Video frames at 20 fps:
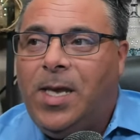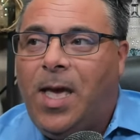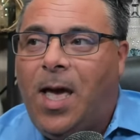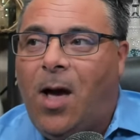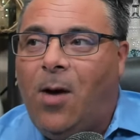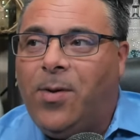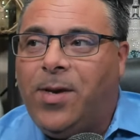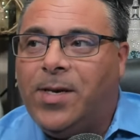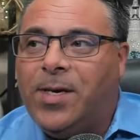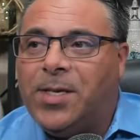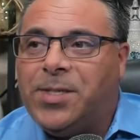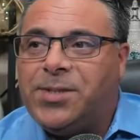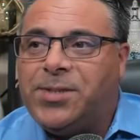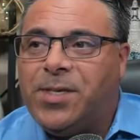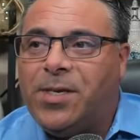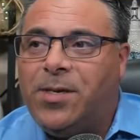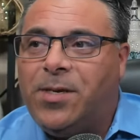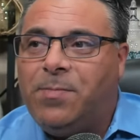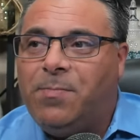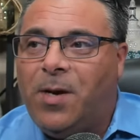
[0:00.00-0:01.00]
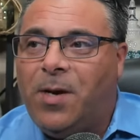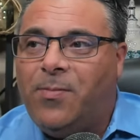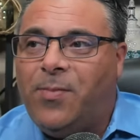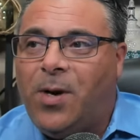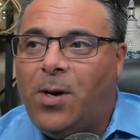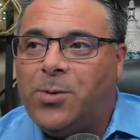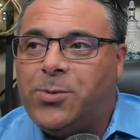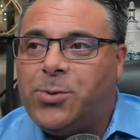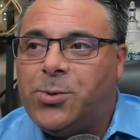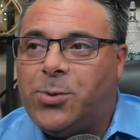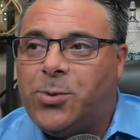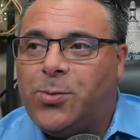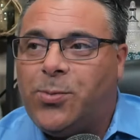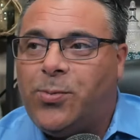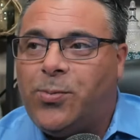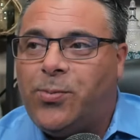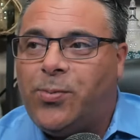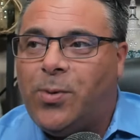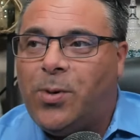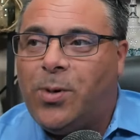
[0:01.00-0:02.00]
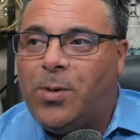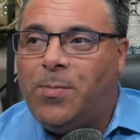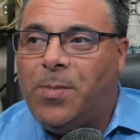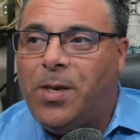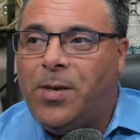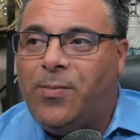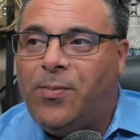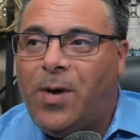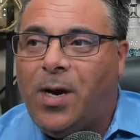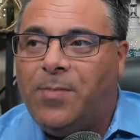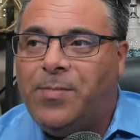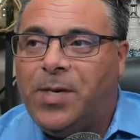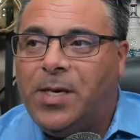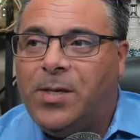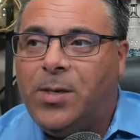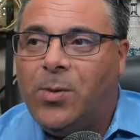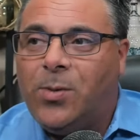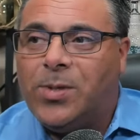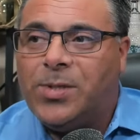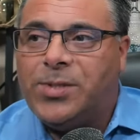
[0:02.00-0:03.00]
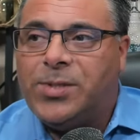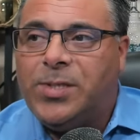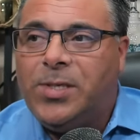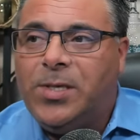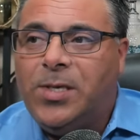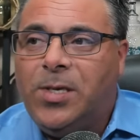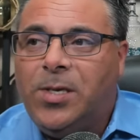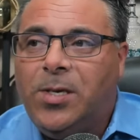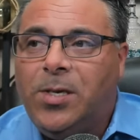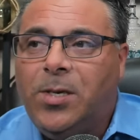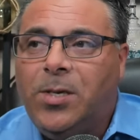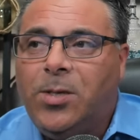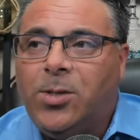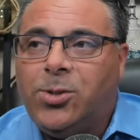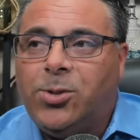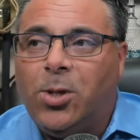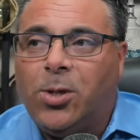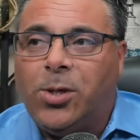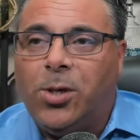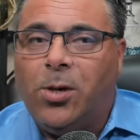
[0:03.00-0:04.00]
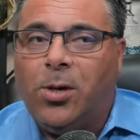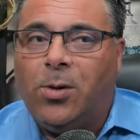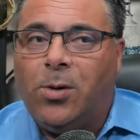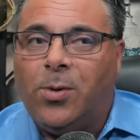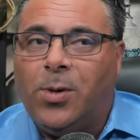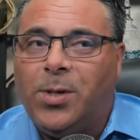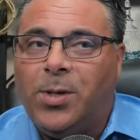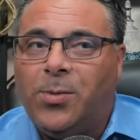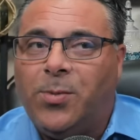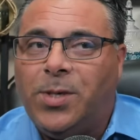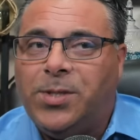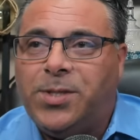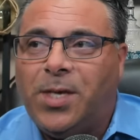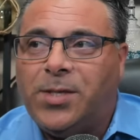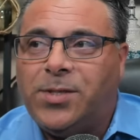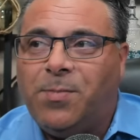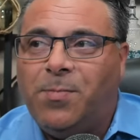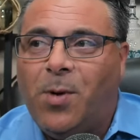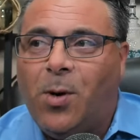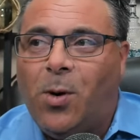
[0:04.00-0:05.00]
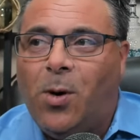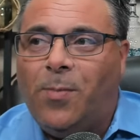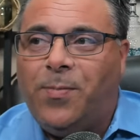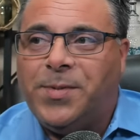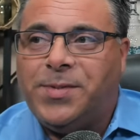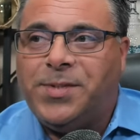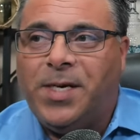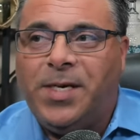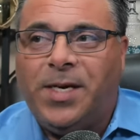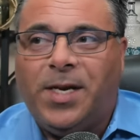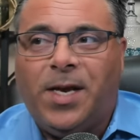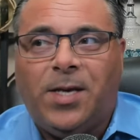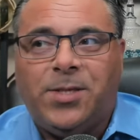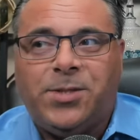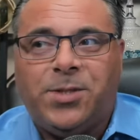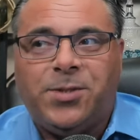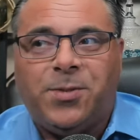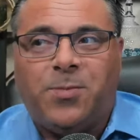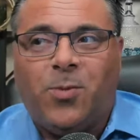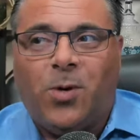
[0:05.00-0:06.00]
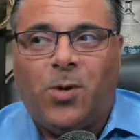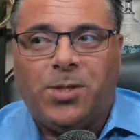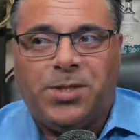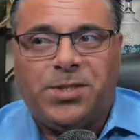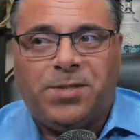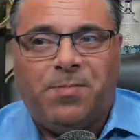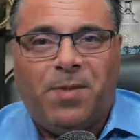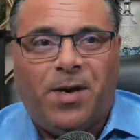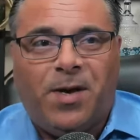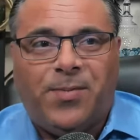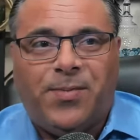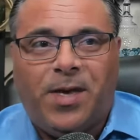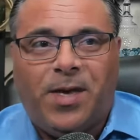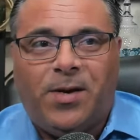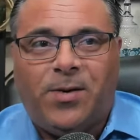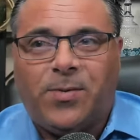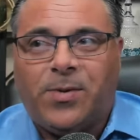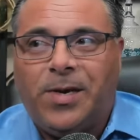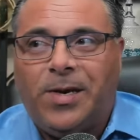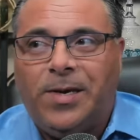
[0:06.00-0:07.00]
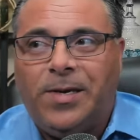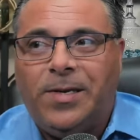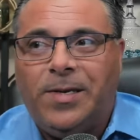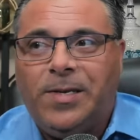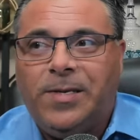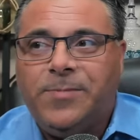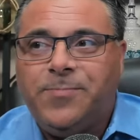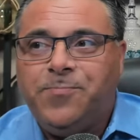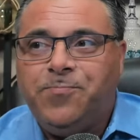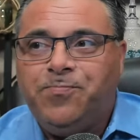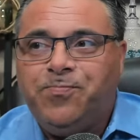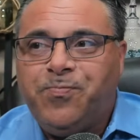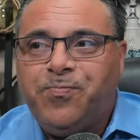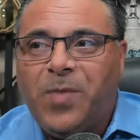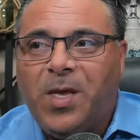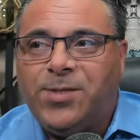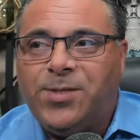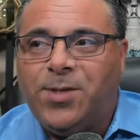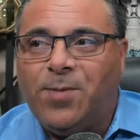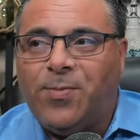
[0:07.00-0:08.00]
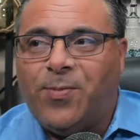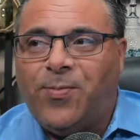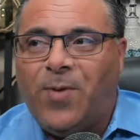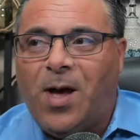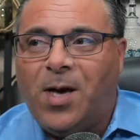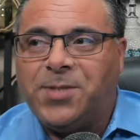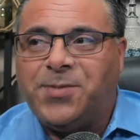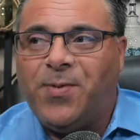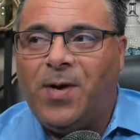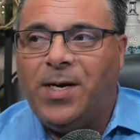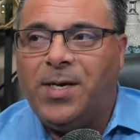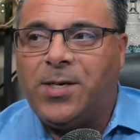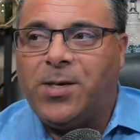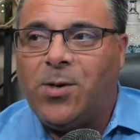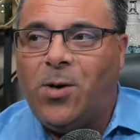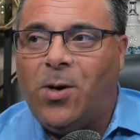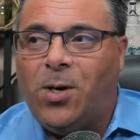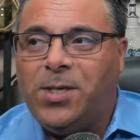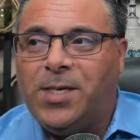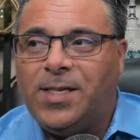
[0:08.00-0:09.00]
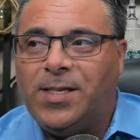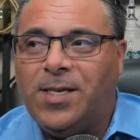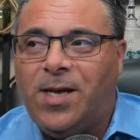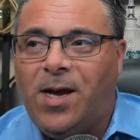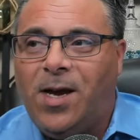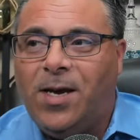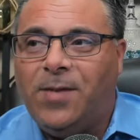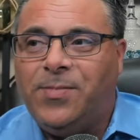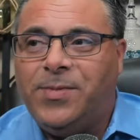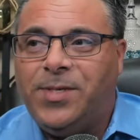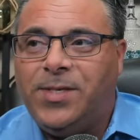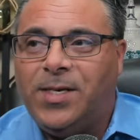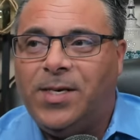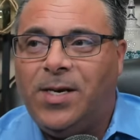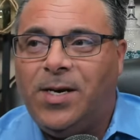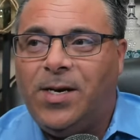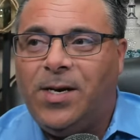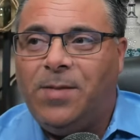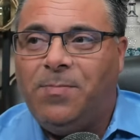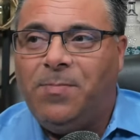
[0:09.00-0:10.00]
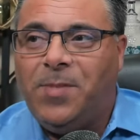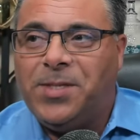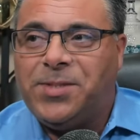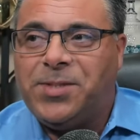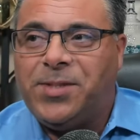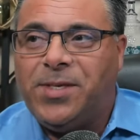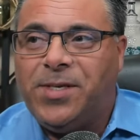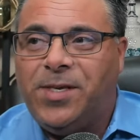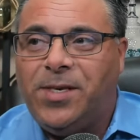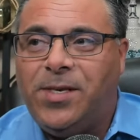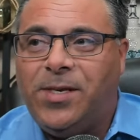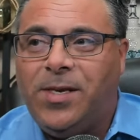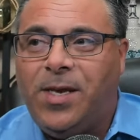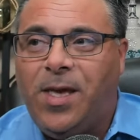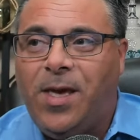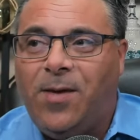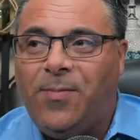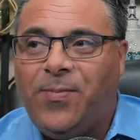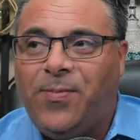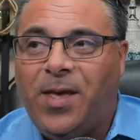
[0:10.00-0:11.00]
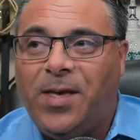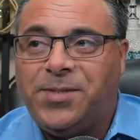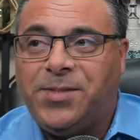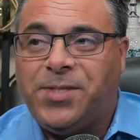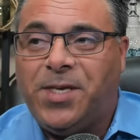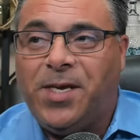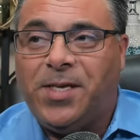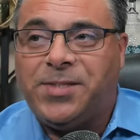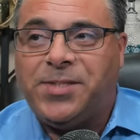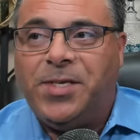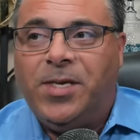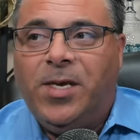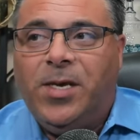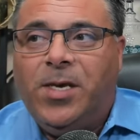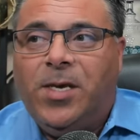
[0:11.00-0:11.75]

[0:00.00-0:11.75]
How can I save my voucher from a five day notice? Shug, you're going to run and reach out to my office. I need to ask you some questions about that, okay? Fox, finally caught you live. Did I miss the FSS?